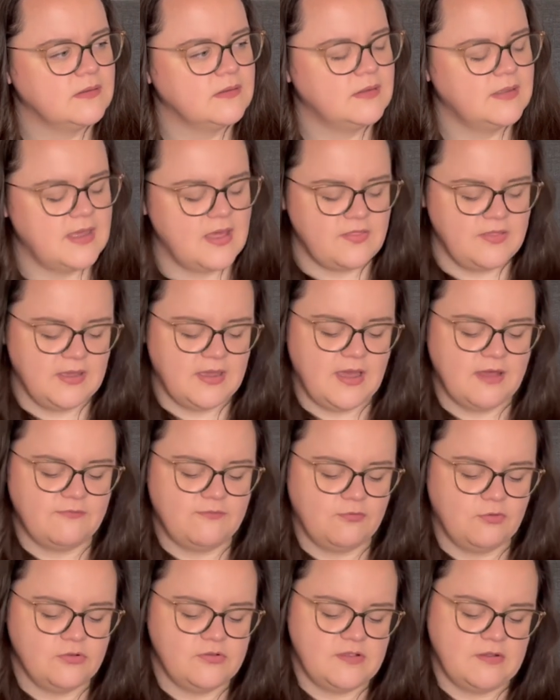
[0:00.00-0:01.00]
Yeah, I think I had
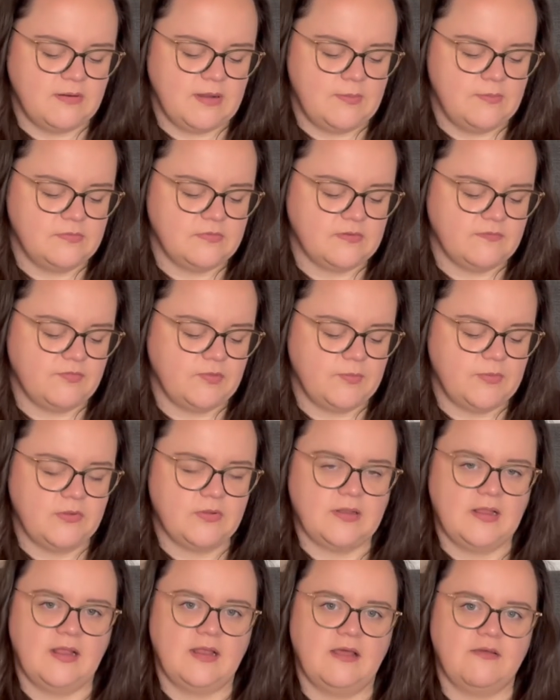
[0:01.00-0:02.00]
40 grams of the
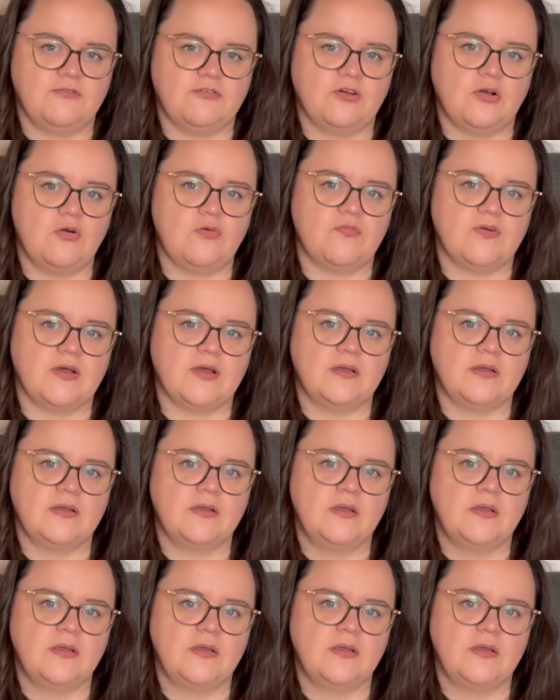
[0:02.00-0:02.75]
boucle left over,